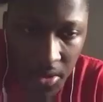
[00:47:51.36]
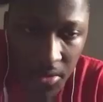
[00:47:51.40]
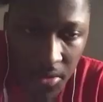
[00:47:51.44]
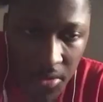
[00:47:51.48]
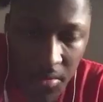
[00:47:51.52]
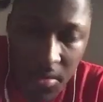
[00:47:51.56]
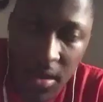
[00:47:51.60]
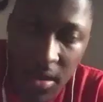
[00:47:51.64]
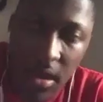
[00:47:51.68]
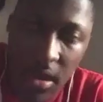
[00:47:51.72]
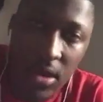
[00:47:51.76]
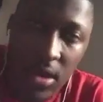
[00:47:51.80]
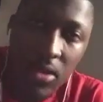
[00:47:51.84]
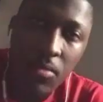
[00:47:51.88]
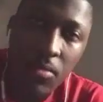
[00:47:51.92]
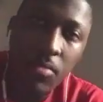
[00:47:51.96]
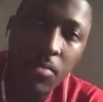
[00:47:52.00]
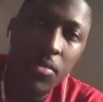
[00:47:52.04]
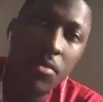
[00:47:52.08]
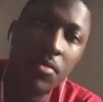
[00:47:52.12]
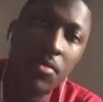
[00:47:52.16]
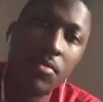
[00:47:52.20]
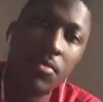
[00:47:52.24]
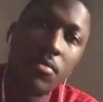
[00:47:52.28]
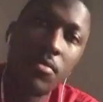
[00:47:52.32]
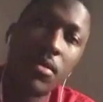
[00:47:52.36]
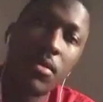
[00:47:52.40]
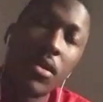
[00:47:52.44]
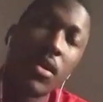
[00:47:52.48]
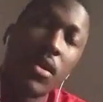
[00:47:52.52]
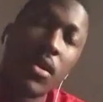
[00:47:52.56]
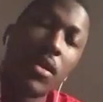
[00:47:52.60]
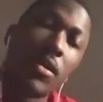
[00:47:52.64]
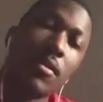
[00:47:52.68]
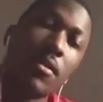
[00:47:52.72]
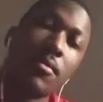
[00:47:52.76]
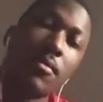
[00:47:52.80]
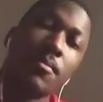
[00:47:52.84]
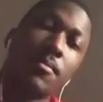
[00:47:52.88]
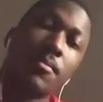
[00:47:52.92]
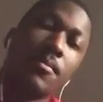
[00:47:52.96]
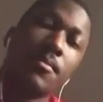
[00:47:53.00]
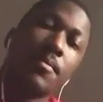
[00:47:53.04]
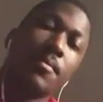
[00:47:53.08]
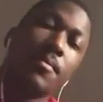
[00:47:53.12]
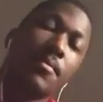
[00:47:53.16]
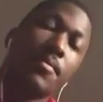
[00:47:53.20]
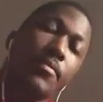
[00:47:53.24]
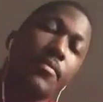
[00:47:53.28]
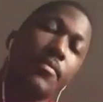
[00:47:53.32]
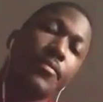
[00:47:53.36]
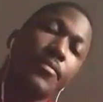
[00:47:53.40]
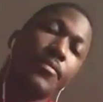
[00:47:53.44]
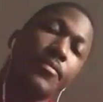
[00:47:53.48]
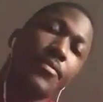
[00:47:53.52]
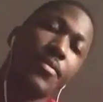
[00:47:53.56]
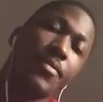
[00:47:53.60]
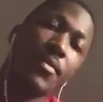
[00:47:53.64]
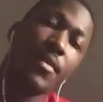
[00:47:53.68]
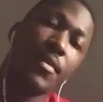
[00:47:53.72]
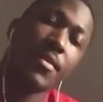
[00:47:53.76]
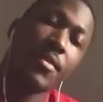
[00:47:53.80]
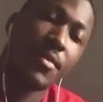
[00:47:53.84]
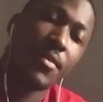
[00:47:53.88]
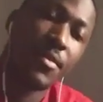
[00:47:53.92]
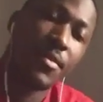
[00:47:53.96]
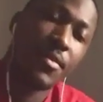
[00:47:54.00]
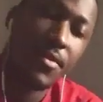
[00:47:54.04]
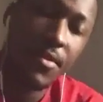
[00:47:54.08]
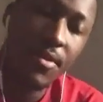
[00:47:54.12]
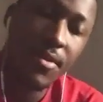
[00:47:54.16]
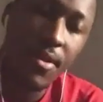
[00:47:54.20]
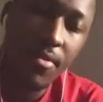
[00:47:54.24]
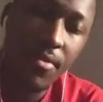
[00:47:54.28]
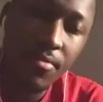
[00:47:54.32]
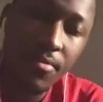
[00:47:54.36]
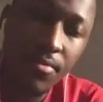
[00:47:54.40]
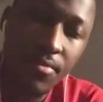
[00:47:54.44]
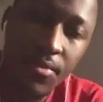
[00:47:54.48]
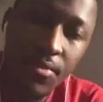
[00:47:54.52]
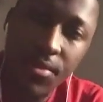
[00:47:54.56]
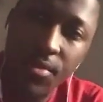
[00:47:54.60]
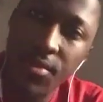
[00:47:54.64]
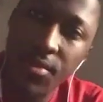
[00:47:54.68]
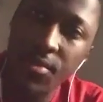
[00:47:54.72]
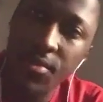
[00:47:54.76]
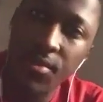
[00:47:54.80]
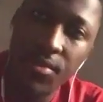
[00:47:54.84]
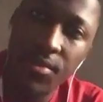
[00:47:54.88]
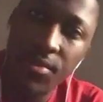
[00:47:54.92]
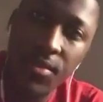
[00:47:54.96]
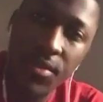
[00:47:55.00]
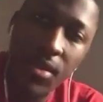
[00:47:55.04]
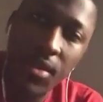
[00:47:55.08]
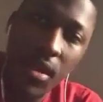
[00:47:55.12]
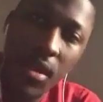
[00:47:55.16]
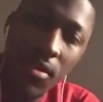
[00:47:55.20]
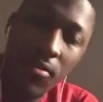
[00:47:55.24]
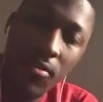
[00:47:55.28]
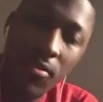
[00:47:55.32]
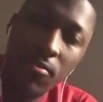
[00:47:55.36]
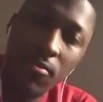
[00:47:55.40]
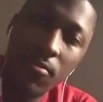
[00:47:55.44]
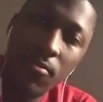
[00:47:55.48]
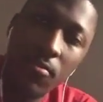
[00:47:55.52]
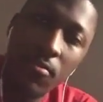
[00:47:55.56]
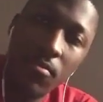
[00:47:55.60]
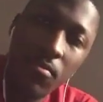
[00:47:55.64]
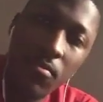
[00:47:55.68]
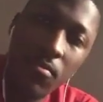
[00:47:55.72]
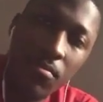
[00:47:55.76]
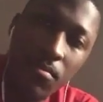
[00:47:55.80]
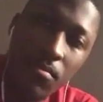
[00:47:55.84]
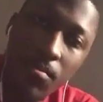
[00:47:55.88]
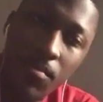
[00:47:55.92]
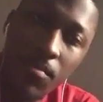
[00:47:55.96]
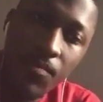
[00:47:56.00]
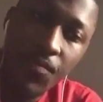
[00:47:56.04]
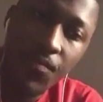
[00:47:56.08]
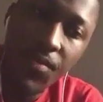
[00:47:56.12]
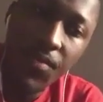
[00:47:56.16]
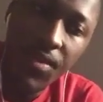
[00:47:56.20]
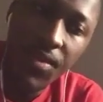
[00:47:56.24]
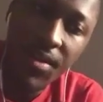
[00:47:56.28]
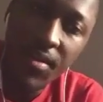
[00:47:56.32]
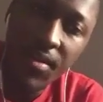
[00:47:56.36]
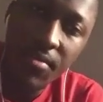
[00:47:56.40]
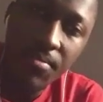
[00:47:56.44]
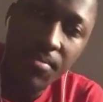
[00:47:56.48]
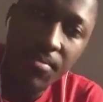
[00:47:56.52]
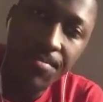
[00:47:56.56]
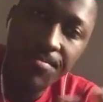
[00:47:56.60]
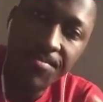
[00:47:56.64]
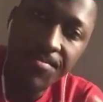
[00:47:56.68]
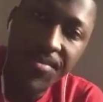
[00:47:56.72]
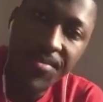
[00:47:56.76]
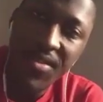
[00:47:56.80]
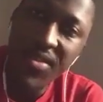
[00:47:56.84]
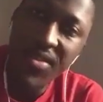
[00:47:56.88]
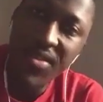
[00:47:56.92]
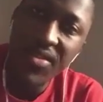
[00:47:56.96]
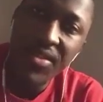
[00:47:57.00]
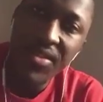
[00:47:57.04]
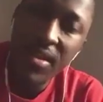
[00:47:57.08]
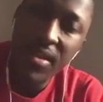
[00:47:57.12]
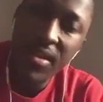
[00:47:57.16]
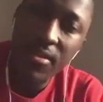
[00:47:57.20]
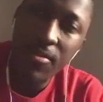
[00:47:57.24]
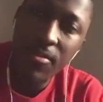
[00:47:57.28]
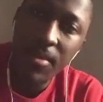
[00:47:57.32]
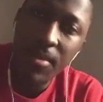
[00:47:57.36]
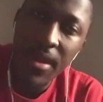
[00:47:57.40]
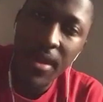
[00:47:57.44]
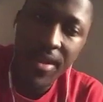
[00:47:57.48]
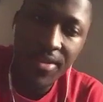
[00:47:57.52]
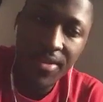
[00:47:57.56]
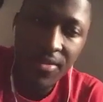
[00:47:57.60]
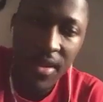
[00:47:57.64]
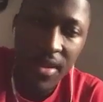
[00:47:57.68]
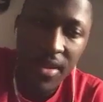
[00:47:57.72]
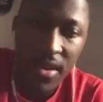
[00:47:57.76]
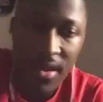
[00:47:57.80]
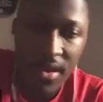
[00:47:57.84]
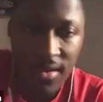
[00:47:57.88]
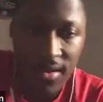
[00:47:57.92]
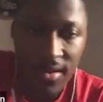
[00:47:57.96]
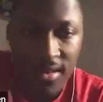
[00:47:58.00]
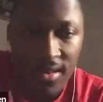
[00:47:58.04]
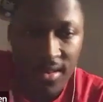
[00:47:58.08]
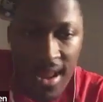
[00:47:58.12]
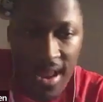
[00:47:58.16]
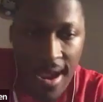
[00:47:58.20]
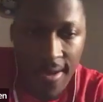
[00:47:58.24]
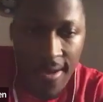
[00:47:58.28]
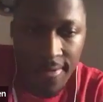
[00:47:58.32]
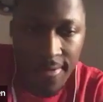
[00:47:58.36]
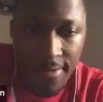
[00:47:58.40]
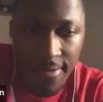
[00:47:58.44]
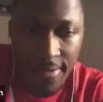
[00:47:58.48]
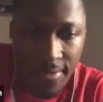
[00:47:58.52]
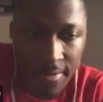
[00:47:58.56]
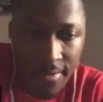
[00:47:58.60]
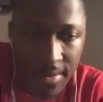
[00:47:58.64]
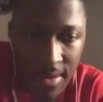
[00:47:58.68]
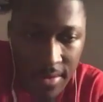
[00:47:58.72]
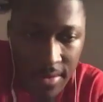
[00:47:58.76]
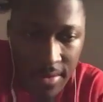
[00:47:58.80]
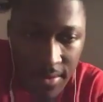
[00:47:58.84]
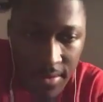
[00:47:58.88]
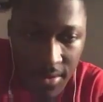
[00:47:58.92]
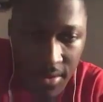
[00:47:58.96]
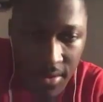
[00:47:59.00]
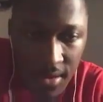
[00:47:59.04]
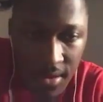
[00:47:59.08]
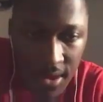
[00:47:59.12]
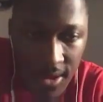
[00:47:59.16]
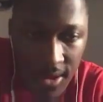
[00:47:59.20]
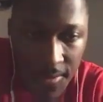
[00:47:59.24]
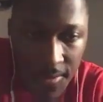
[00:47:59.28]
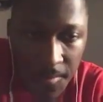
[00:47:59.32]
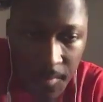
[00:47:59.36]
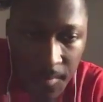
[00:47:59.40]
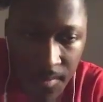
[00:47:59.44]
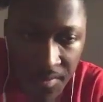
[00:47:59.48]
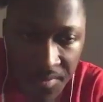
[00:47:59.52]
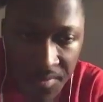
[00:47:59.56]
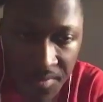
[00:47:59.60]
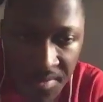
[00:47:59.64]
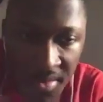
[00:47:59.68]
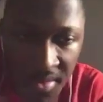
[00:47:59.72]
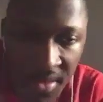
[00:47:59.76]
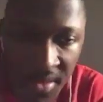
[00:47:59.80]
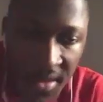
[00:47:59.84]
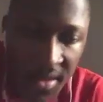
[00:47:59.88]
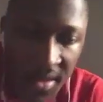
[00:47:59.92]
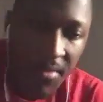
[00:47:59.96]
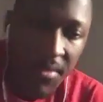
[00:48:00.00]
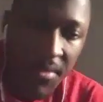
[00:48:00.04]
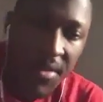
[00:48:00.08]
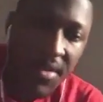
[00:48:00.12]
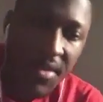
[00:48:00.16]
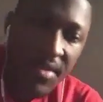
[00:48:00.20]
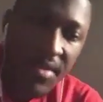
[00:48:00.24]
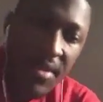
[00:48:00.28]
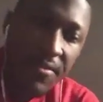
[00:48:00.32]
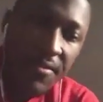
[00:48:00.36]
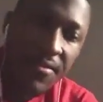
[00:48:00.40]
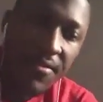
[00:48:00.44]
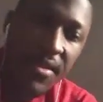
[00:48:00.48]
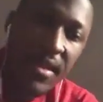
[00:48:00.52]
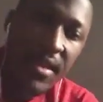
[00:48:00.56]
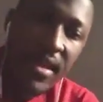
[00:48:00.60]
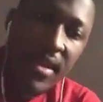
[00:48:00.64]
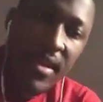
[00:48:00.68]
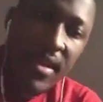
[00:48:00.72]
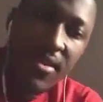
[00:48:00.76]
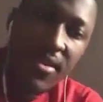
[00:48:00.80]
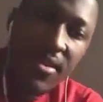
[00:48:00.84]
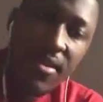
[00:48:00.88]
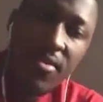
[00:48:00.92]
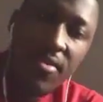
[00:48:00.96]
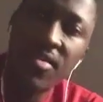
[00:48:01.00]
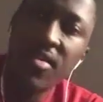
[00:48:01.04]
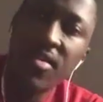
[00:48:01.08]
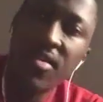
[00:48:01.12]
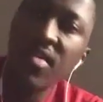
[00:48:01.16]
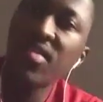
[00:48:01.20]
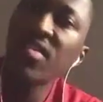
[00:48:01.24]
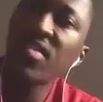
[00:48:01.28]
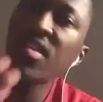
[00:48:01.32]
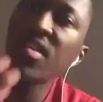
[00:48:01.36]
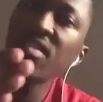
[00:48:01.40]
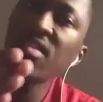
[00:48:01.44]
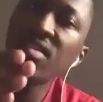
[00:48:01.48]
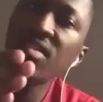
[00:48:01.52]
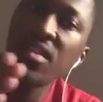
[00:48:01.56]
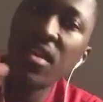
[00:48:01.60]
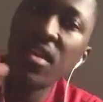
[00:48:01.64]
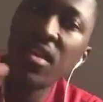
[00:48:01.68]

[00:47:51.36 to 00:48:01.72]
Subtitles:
you comfortable and you know, don't, listen to everybody trying to down you and everything. Because I feel like, there's a sense of